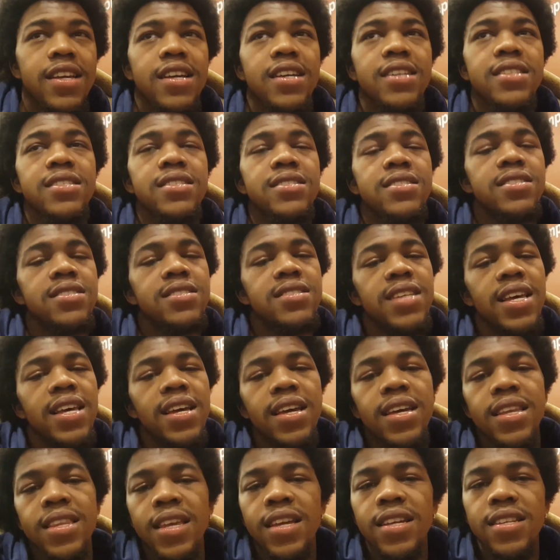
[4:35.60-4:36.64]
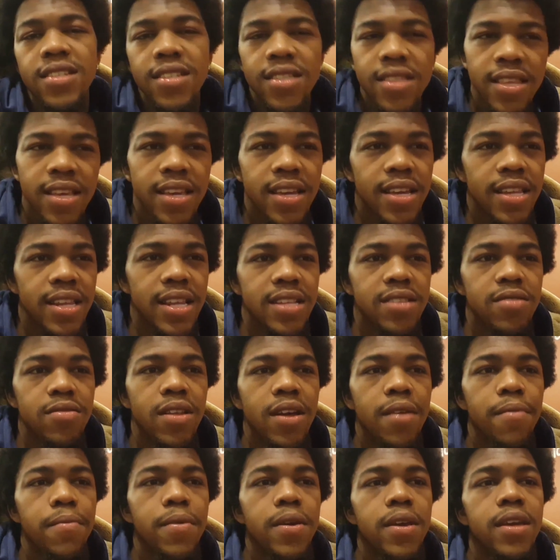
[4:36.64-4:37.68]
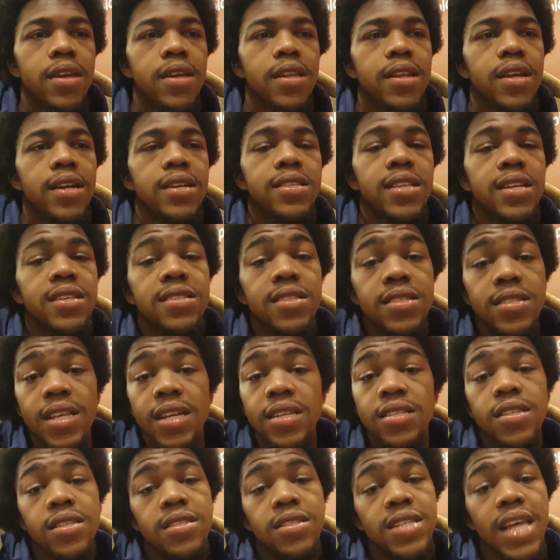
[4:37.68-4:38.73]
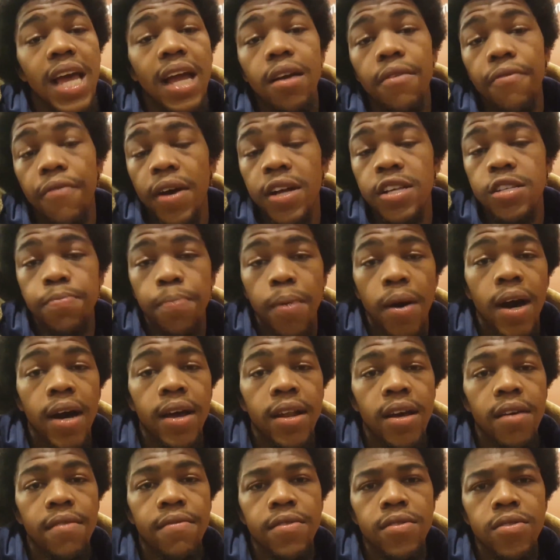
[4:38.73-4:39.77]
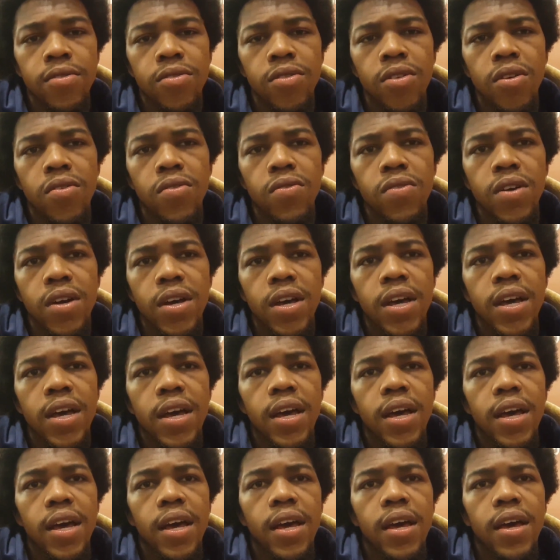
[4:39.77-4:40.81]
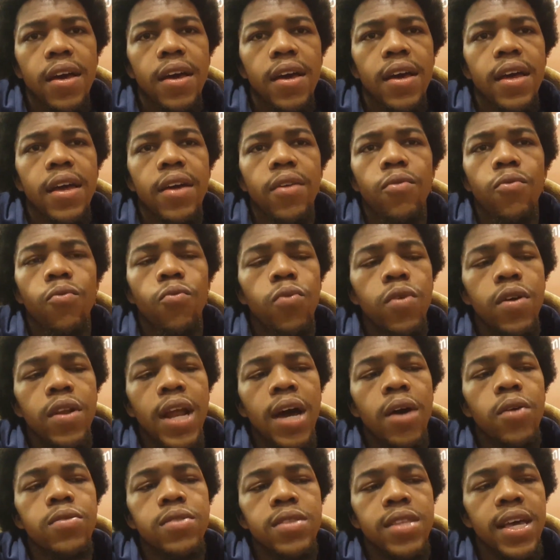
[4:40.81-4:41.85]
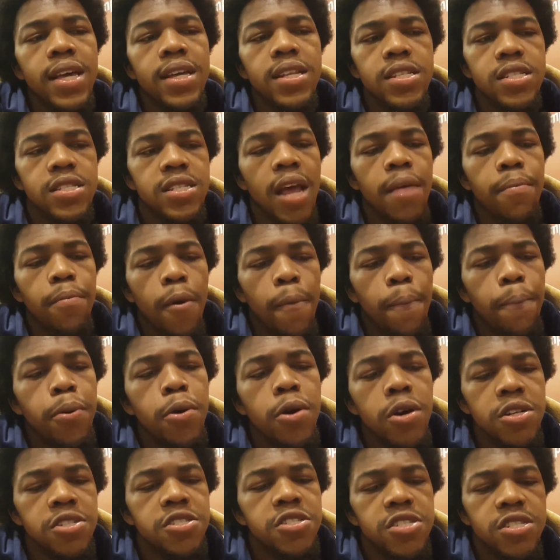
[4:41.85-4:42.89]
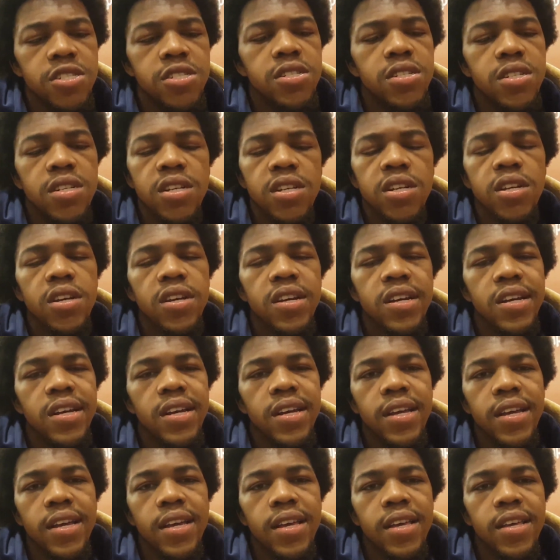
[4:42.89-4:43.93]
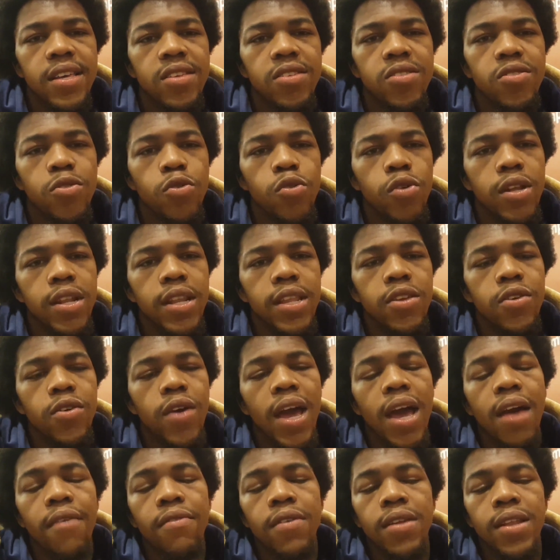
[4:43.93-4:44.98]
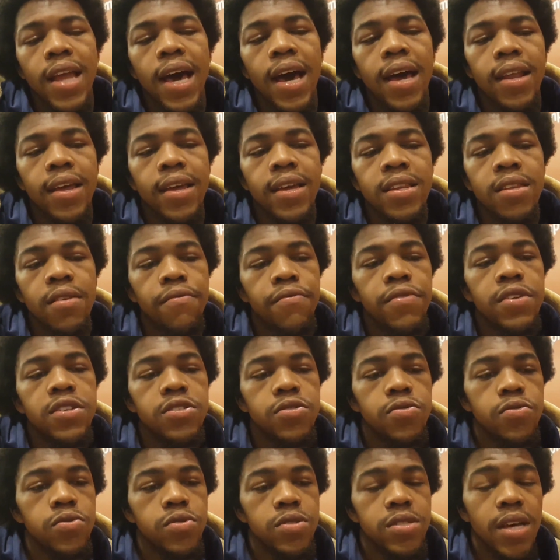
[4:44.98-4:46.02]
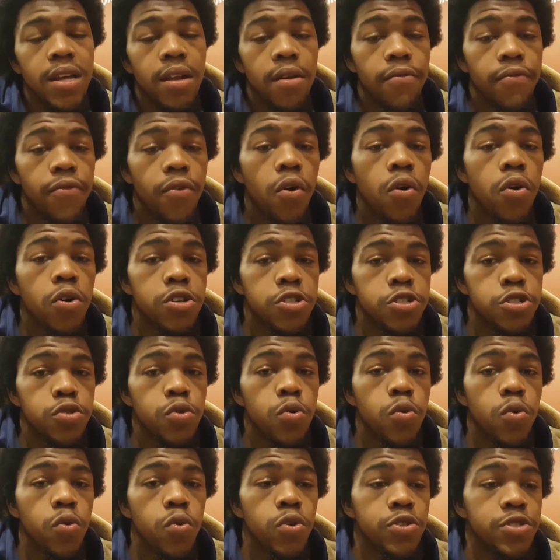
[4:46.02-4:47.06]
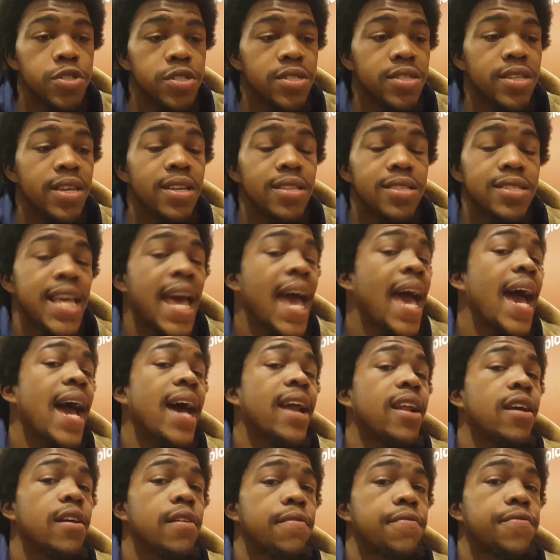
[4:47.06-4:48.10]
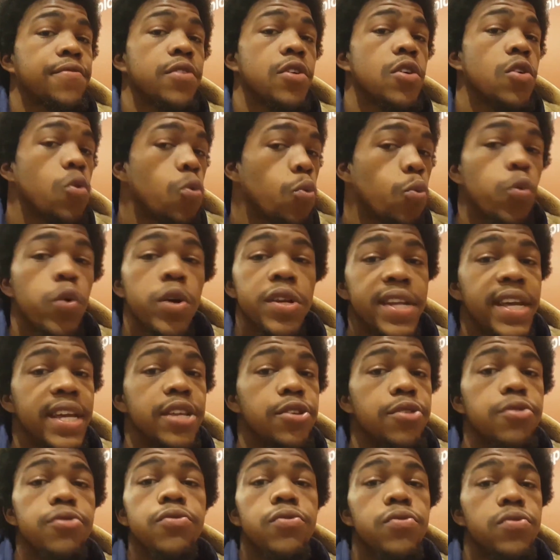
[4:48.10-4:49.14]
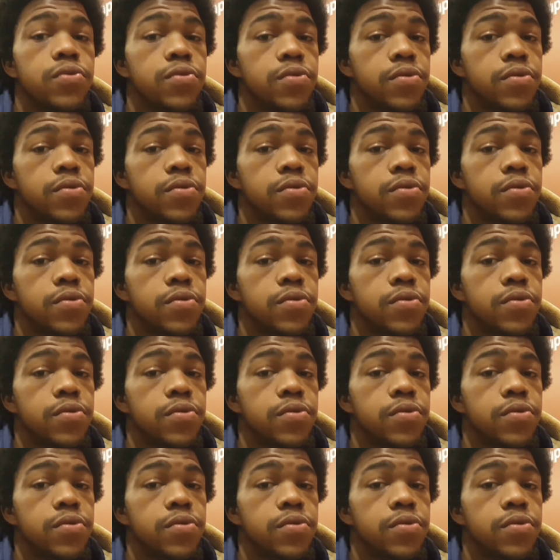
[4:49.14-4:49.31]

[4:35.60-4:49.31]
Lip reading: because it's a second nature thing, and that's what I mean. Like that's the sacrifice part of it, Without that type of push, you'll have a lot of individuals that'll fall short or just get tired of what they do.